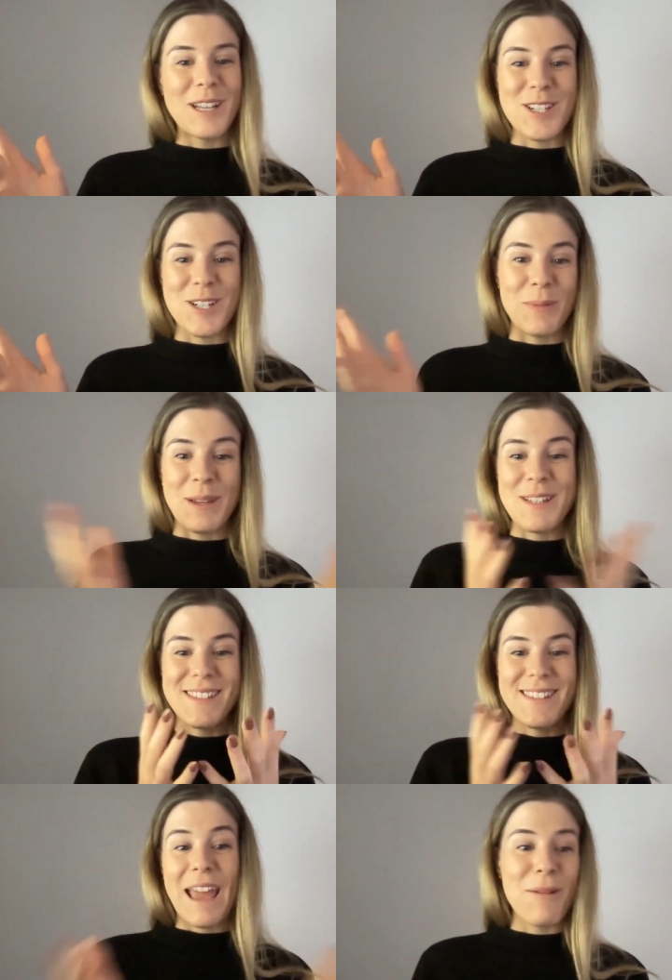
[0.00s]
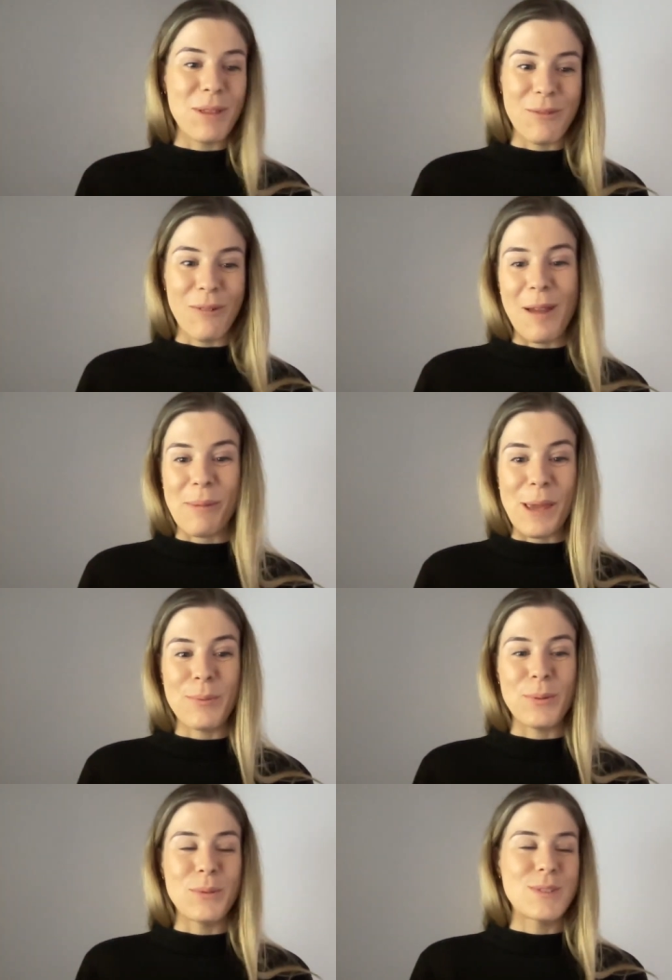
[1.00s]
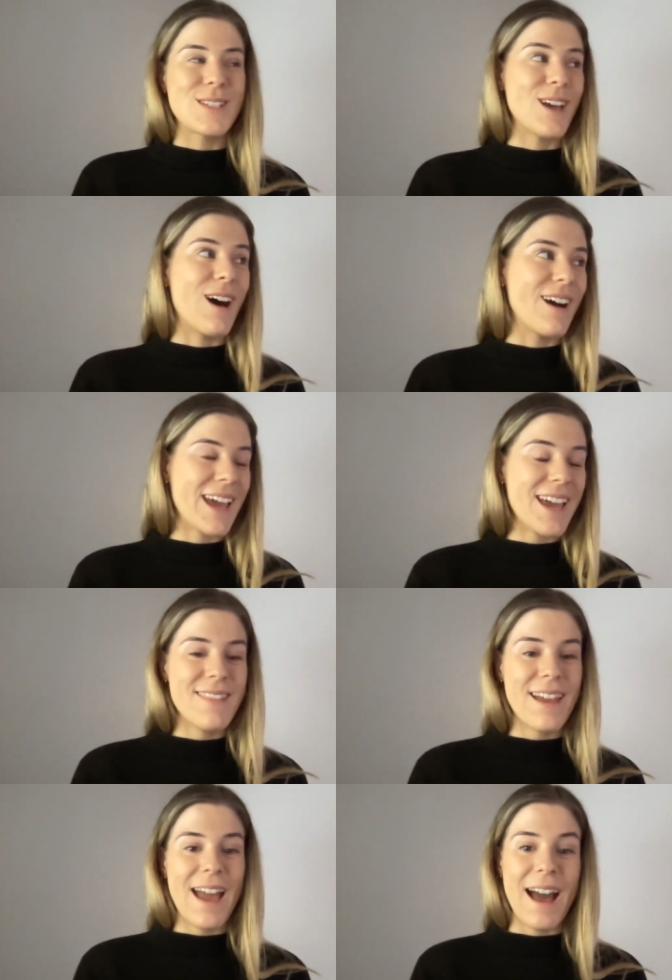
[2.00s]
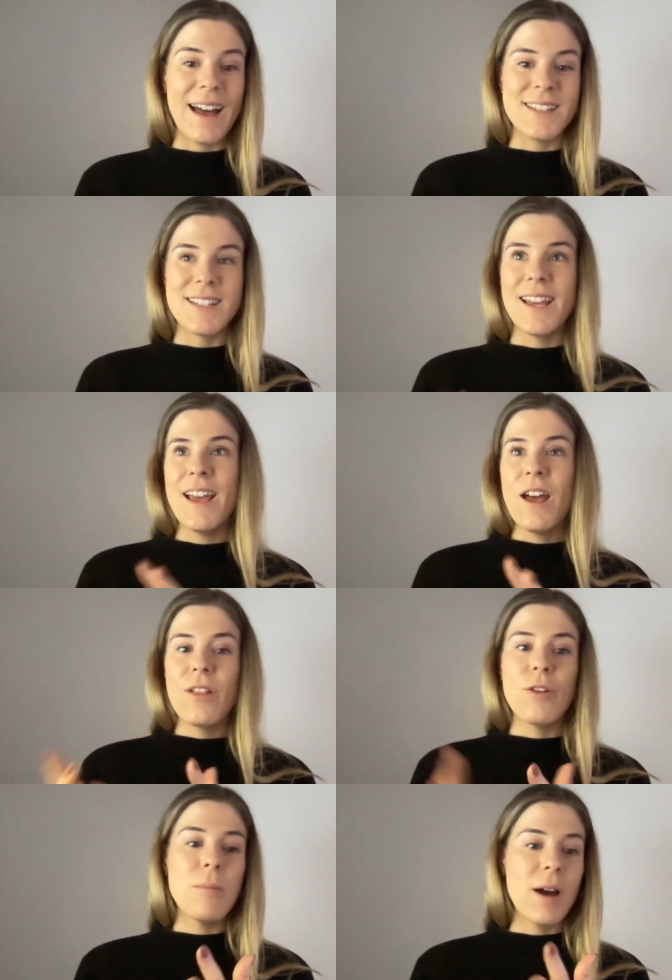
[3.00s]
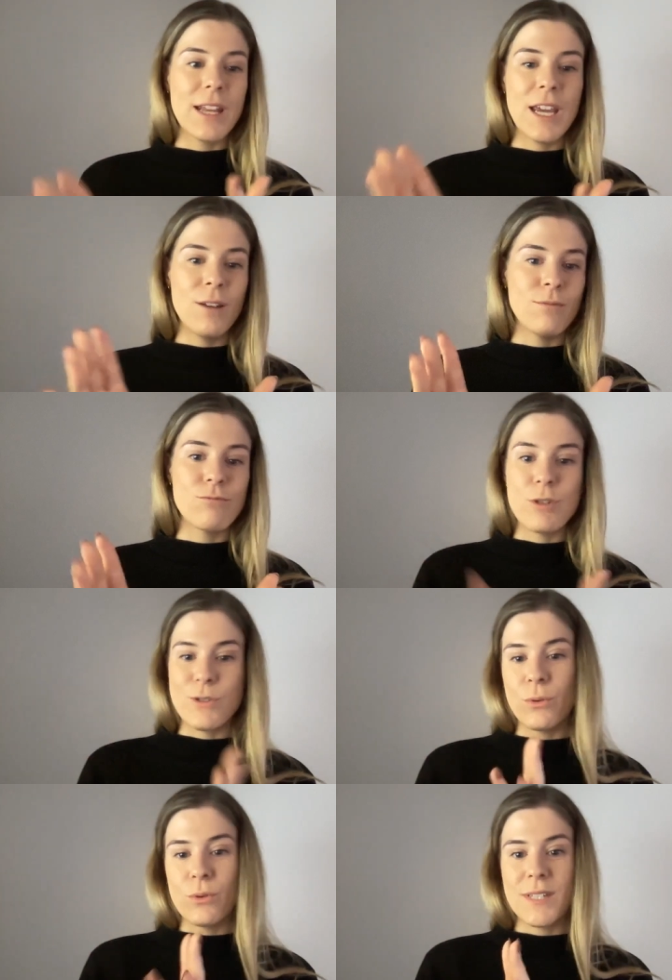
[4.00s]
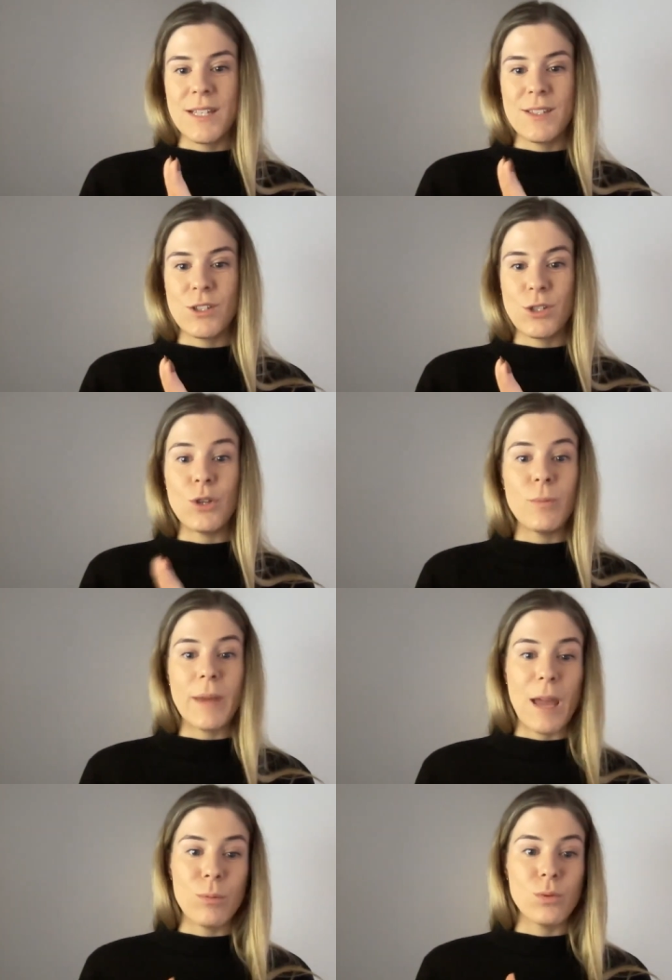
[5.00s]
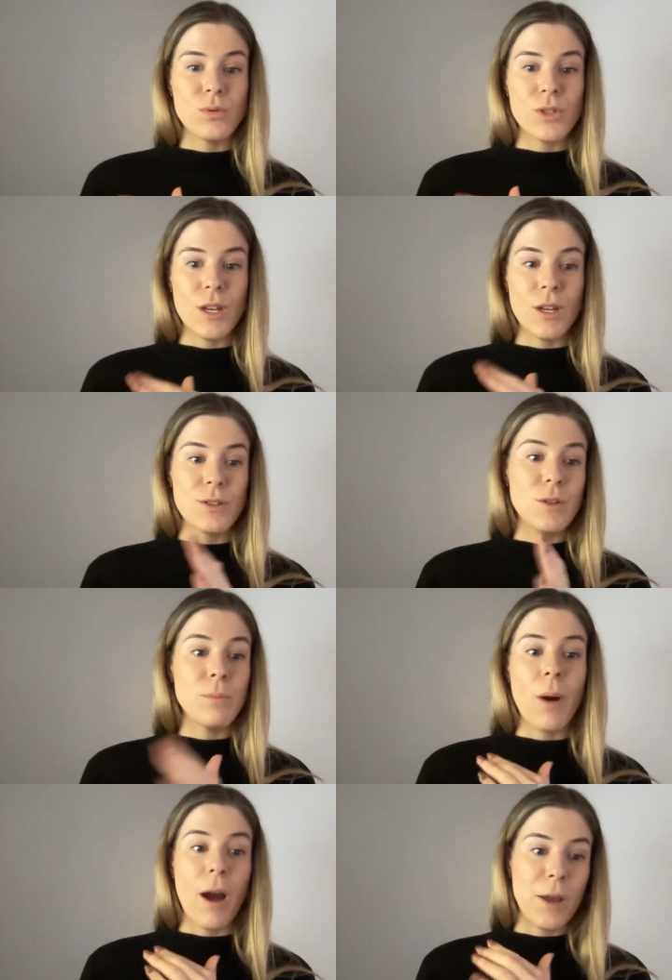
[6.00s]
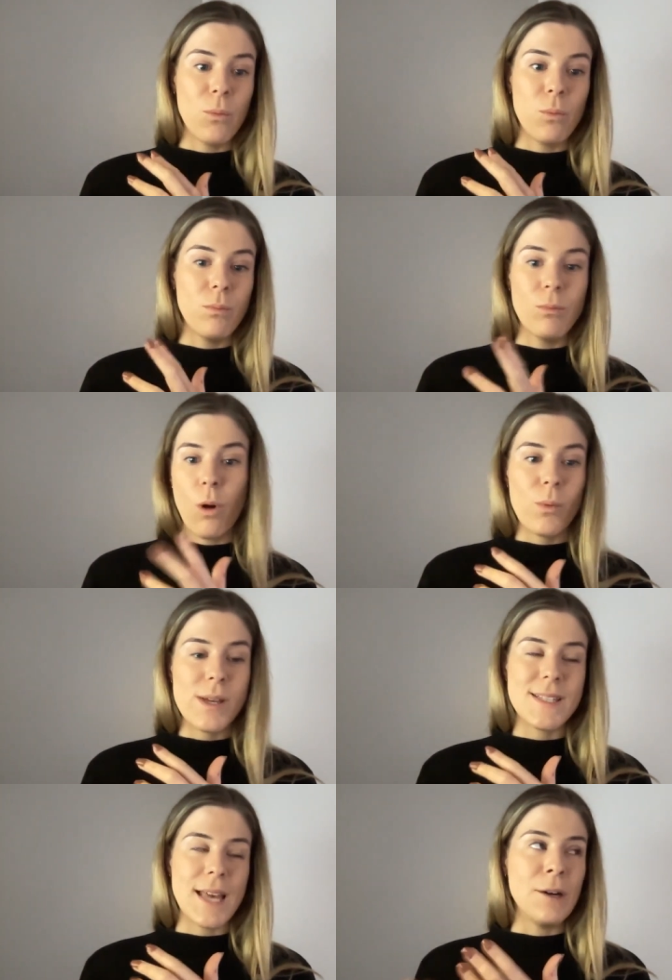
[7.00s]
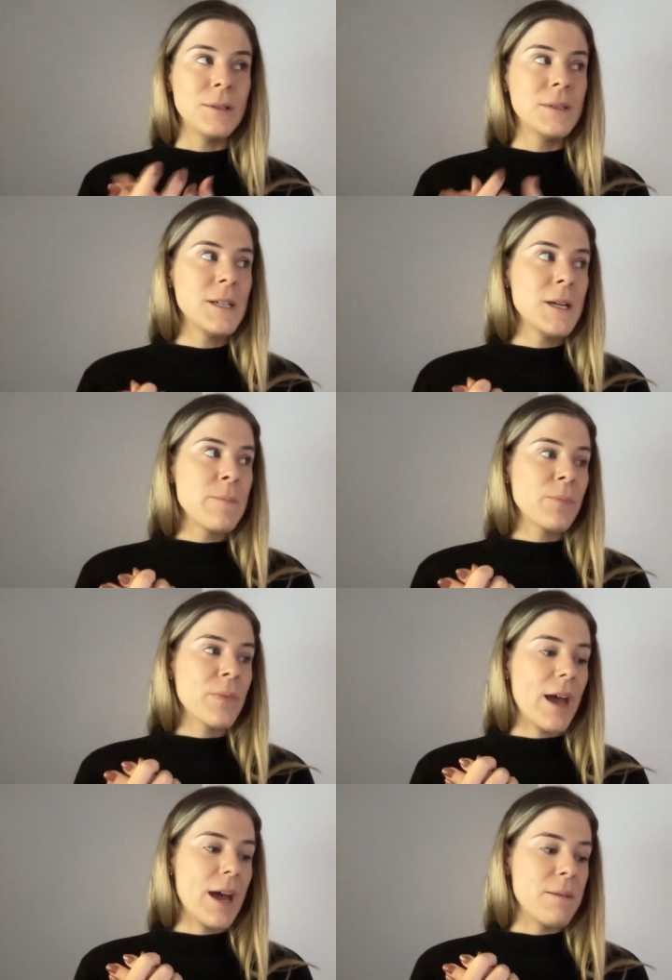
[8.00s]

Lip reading: It's just because they were the right people to target and they had the money, resources to be able to buy what we sell. Yeah.